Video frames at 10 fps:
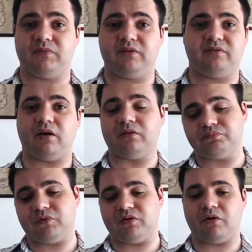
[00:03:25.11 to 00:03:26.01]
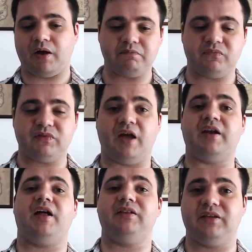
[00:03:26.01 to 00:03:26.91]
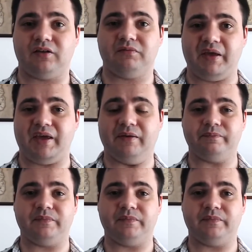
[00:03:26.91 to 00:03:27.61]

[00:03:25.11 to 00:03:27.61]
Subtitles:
So, I'm unhealthy old me.